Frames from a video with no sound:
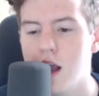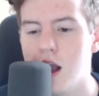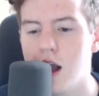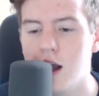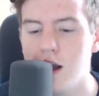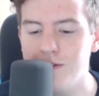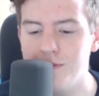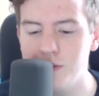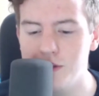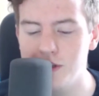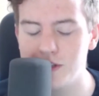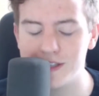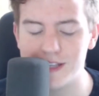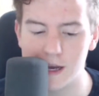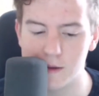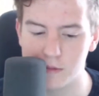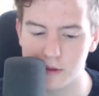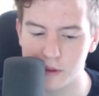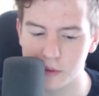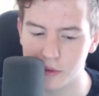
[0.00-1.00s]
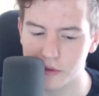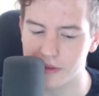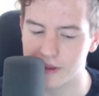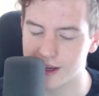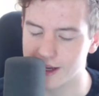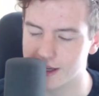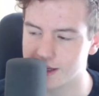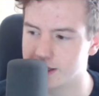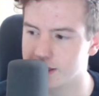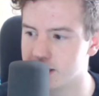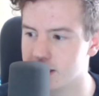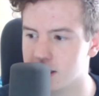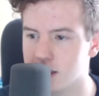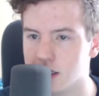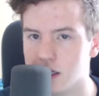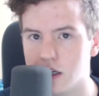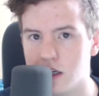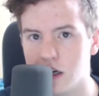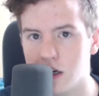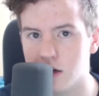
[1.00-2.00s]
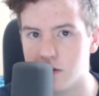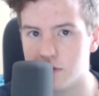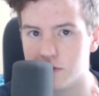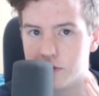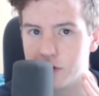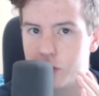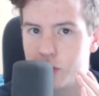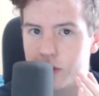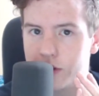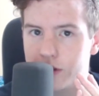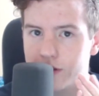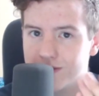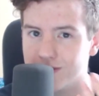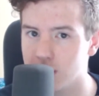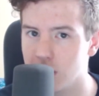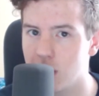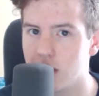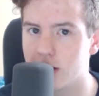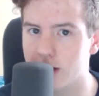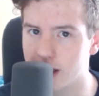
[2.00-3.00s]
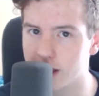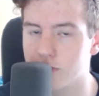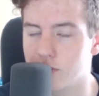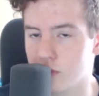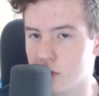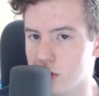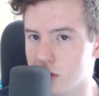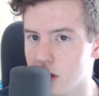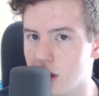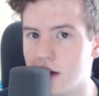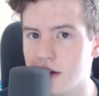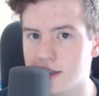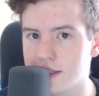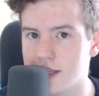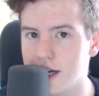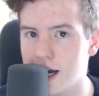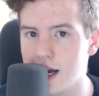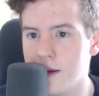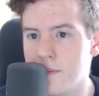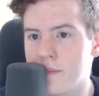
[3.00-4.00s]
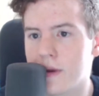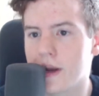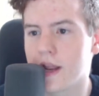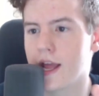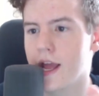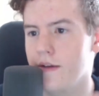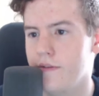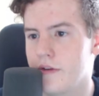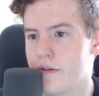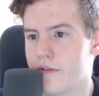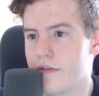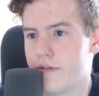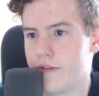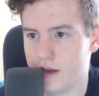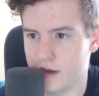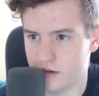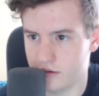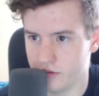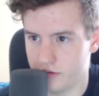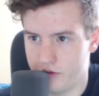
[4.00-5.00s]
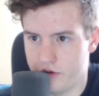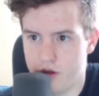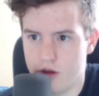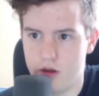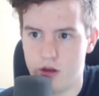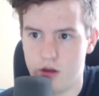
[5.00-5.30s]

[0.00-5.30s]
I've been dabbling with the idea of doing vlogging for a long time, but I haven't found